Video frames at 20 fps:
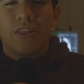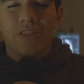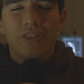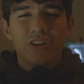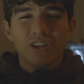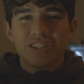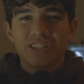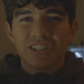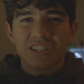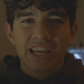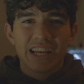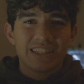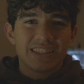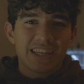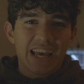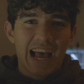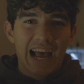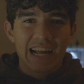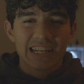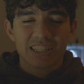This is a
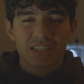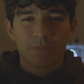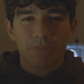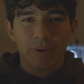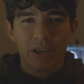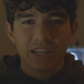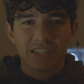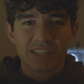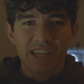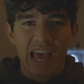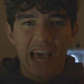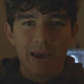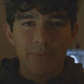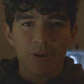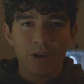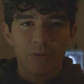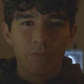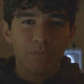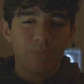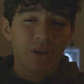task-based habit